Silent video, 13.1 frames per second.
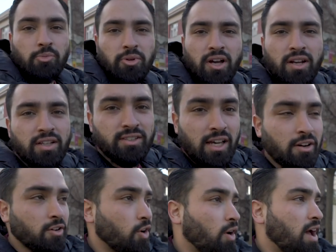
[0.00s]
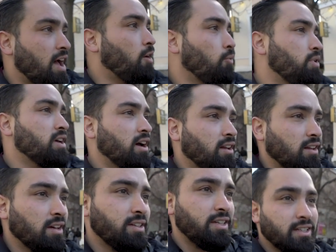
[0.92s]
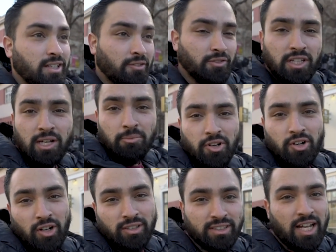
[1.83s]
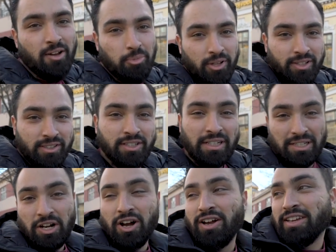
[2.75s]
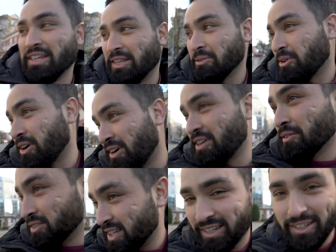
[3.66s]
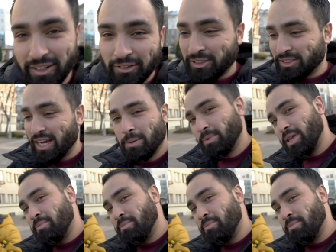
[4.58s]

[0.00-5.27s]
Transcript: To be honest, I don't know how we got lucky enough to come across that place. Good call, Ethamar. He was like, "Yo, stop.